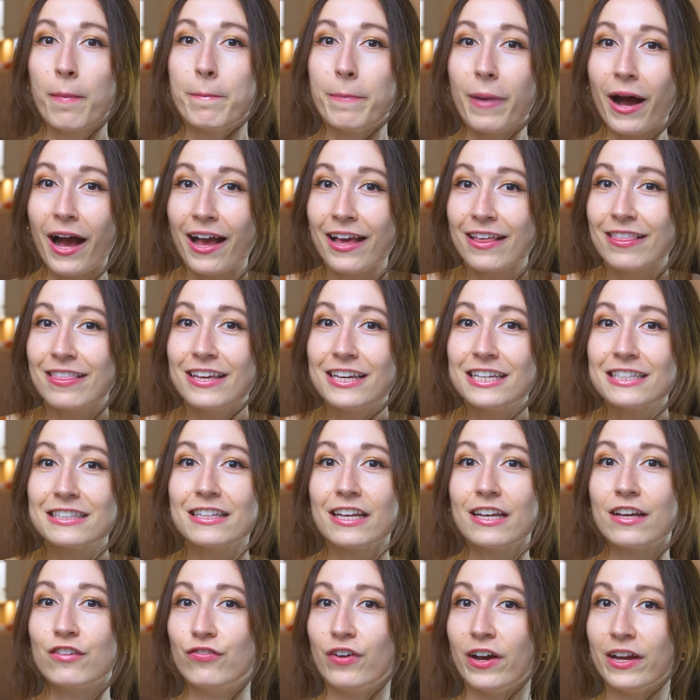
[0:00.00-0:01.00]
Buy things
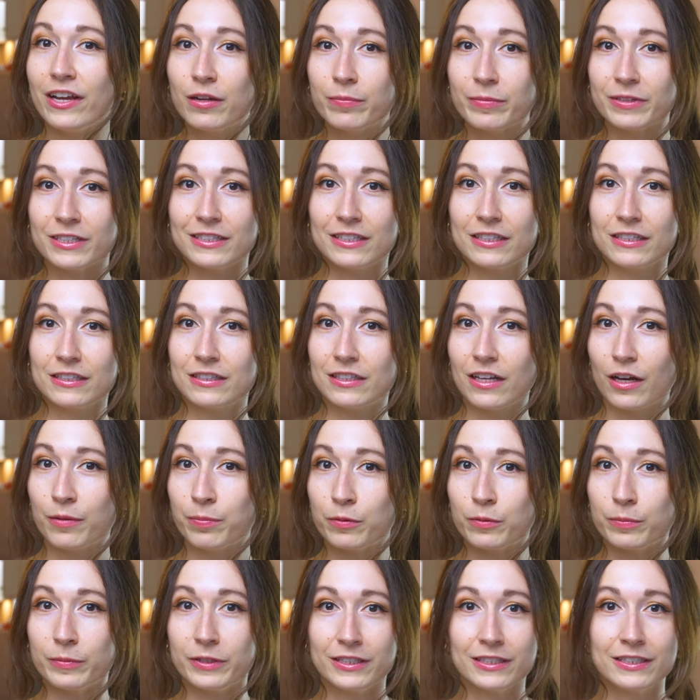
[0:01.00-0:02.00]
like vitamins,
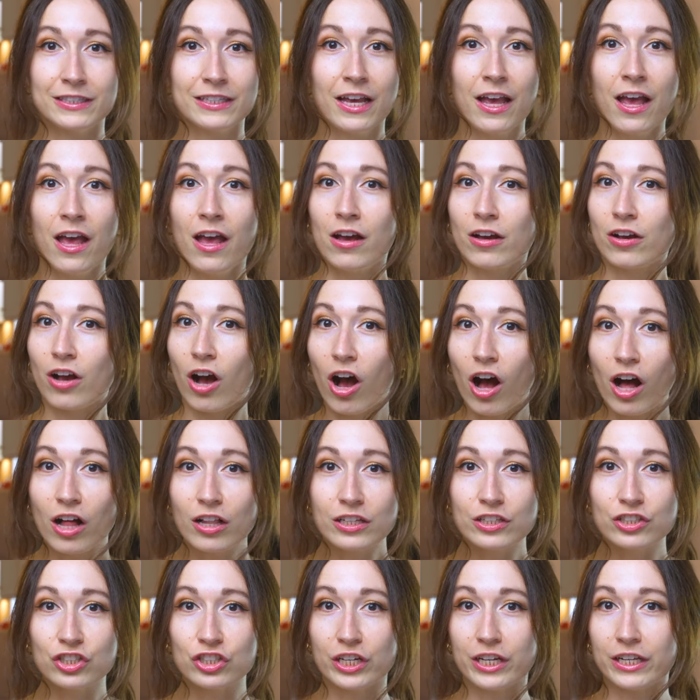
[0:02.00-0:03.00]
supplements,
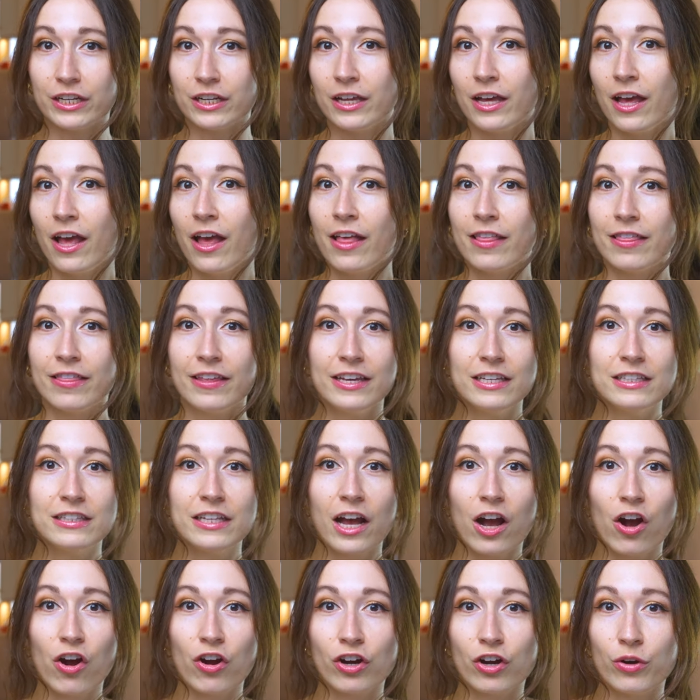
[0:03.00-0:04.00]
collagen, things
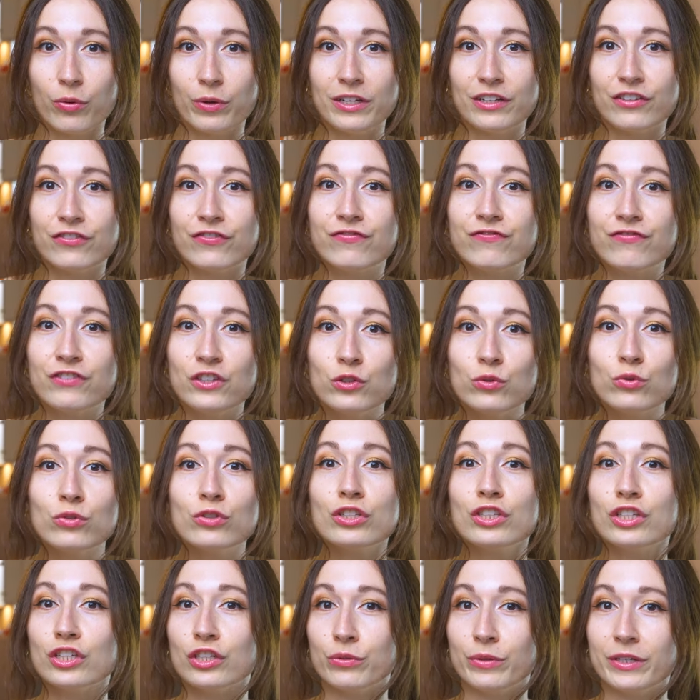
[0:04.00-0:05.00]
that are going to
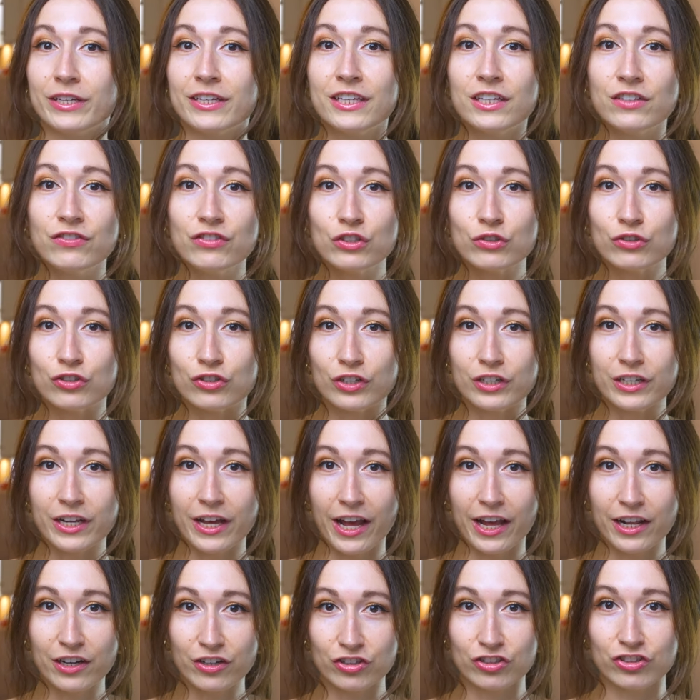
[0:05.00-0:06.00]
fuel you and give you good
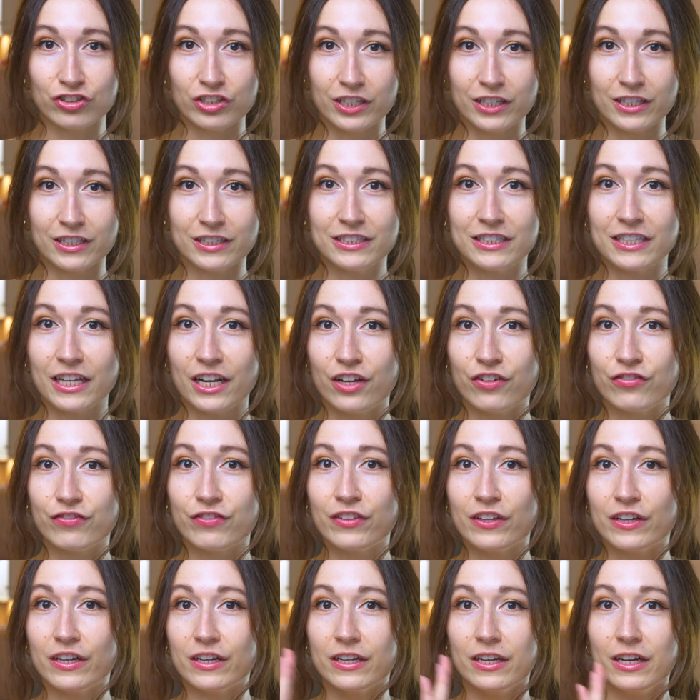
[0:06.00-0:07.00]
energy instead of
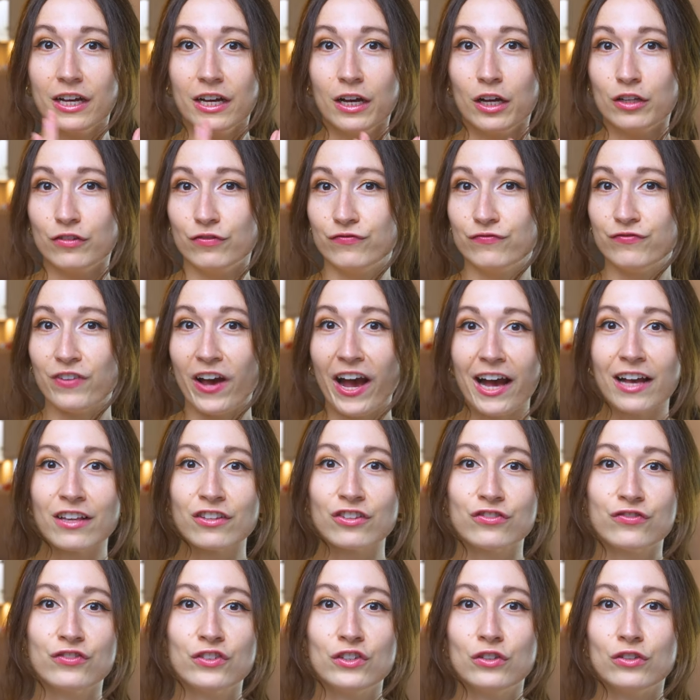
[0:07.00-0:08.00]
the
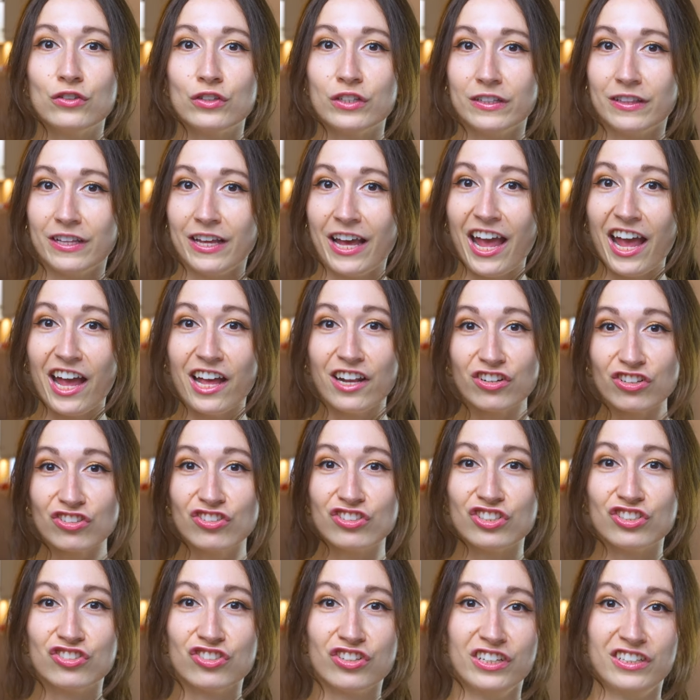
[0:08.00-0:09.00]
fast food and the
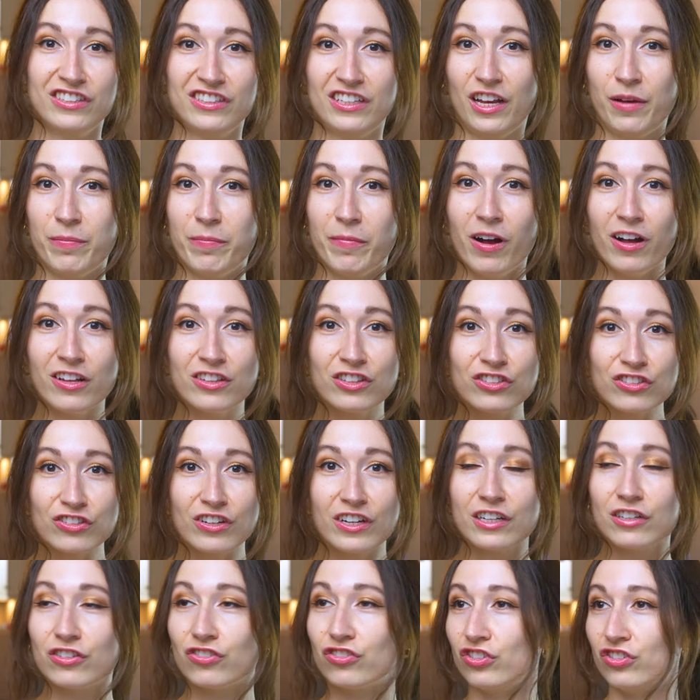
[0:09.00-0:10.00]
energy drinks like Monster
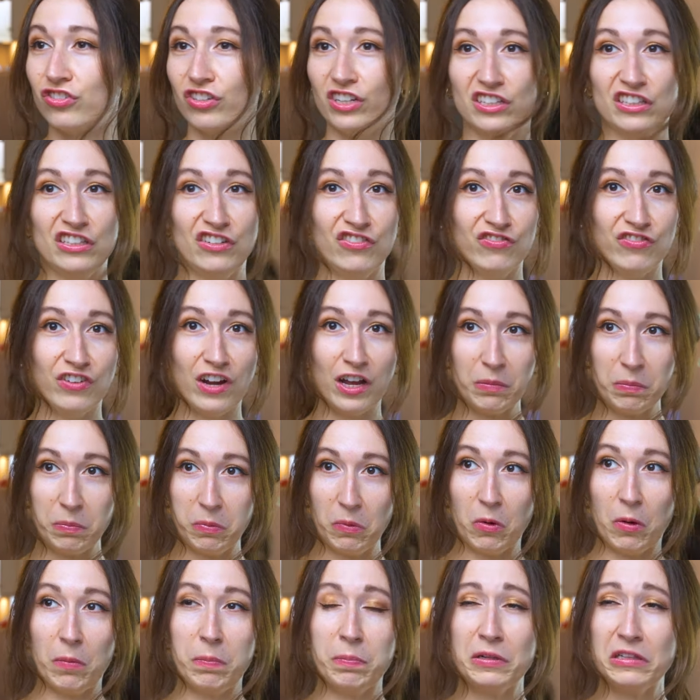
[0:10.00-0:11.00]
Energy drinks and Red
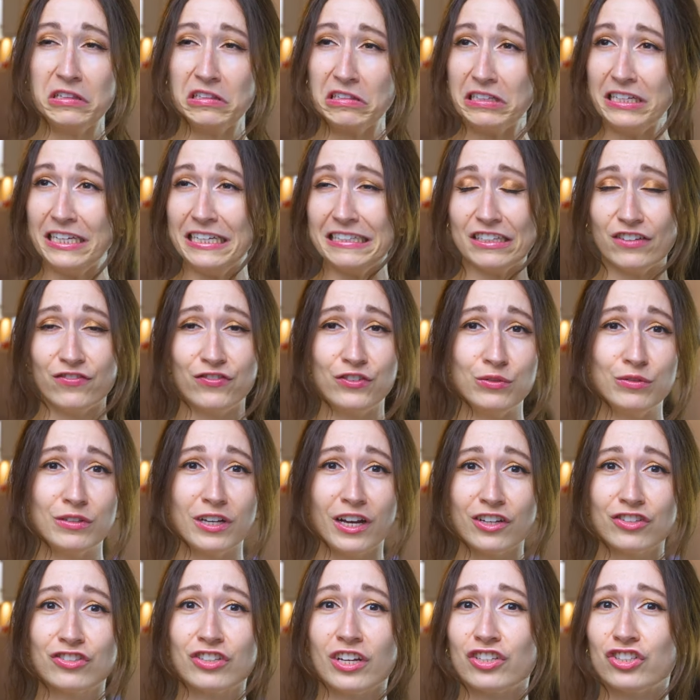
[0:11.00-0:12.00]
Bull. Please, if you
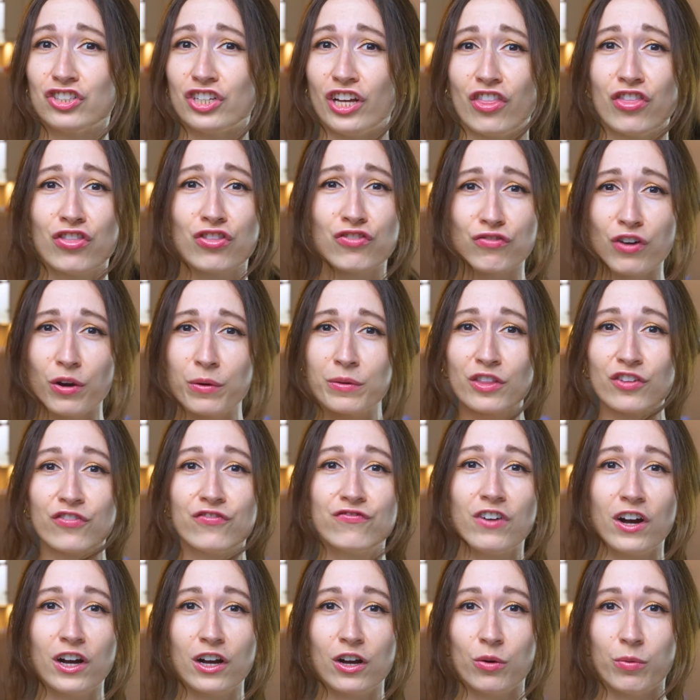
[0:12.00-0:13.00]
touch that shit, throw it the
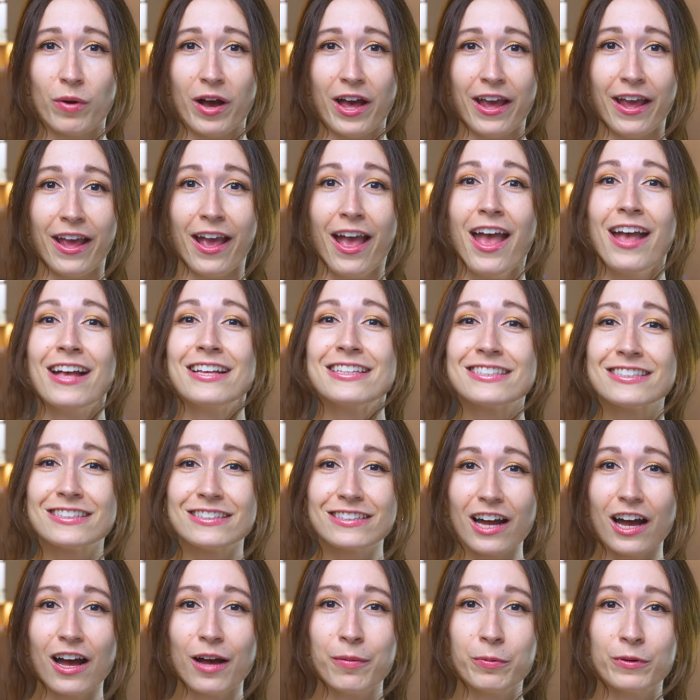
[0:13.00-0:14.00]
fuck away.
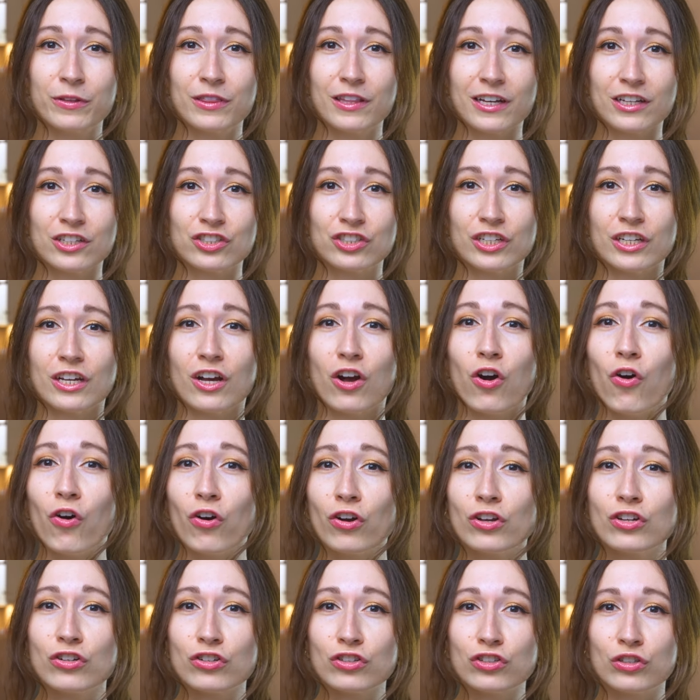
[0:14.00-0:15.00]
Stop with that shit.
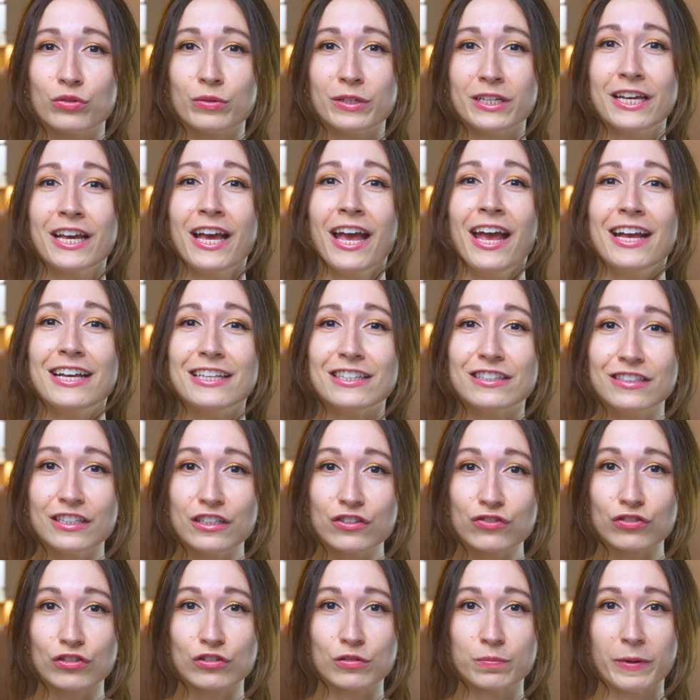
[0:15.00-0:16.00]
All you're doing is
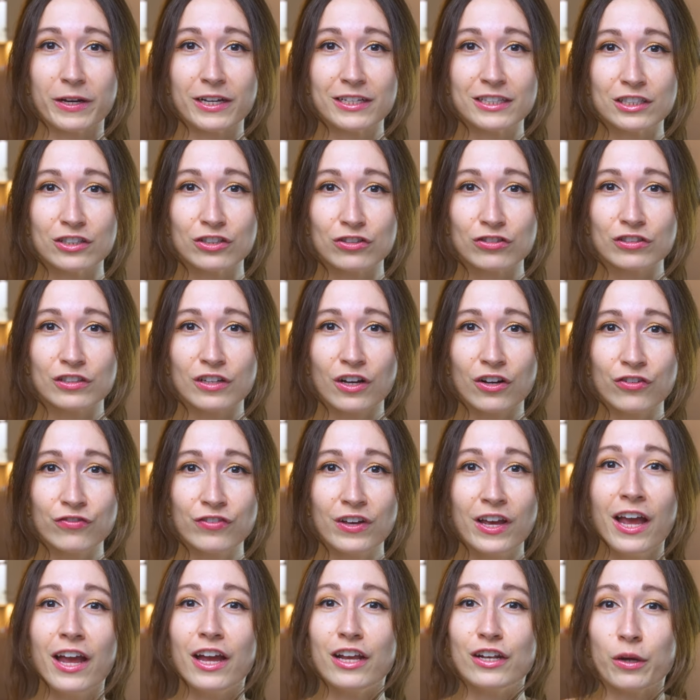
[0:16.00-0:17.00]
disrespecting
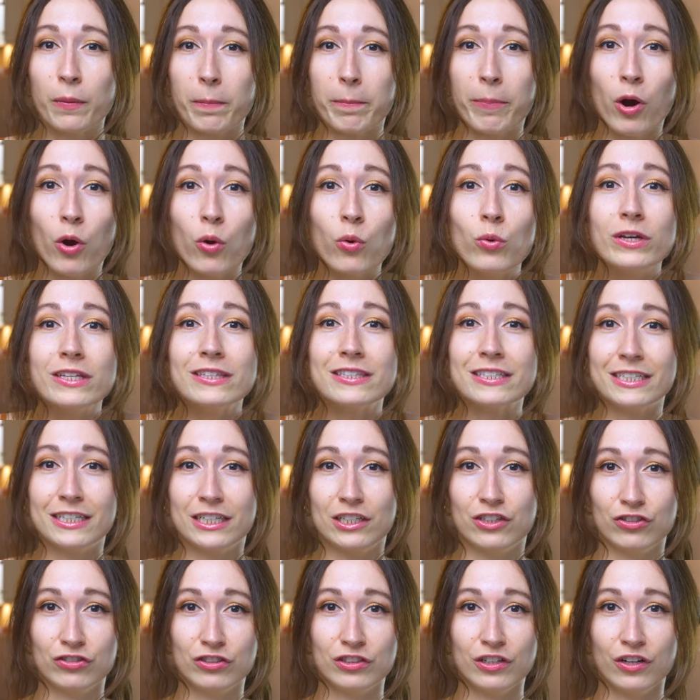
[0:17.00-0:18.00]
yourself and you're
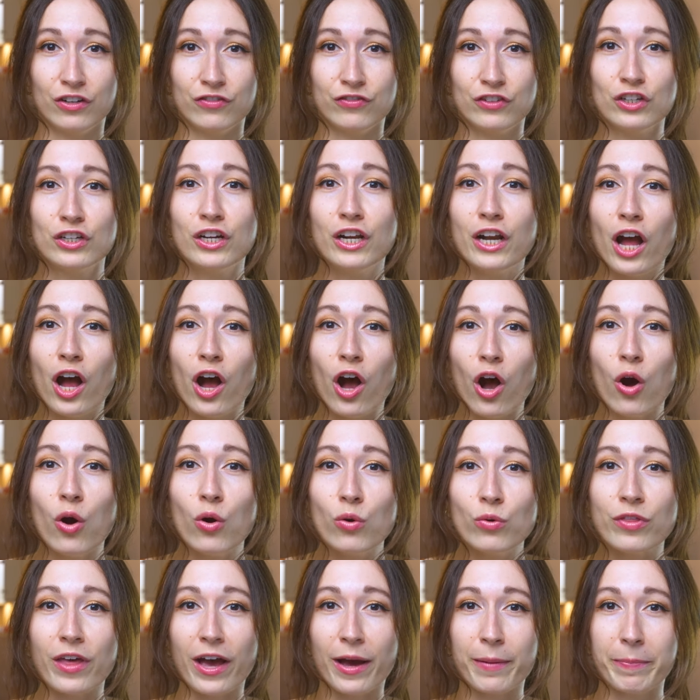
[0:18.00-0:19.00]
poisoning yourself. You're going to
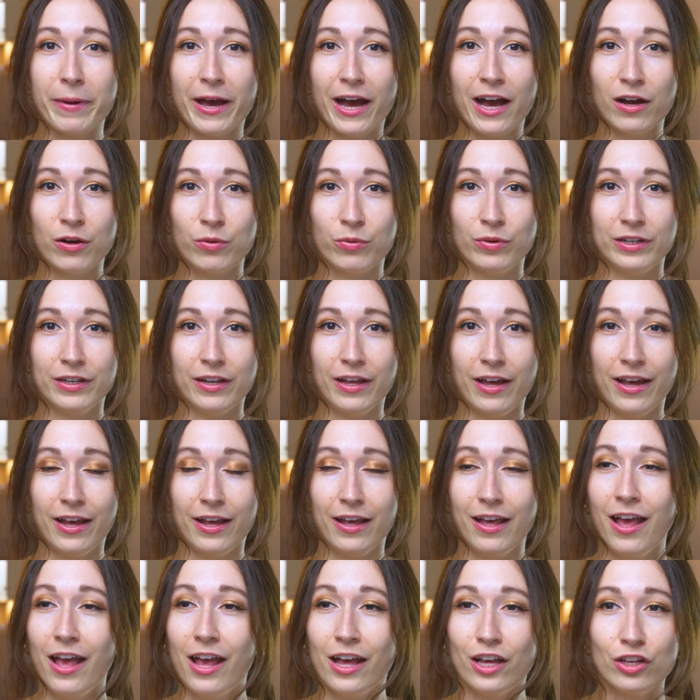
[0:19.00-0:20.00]
owe that back one day.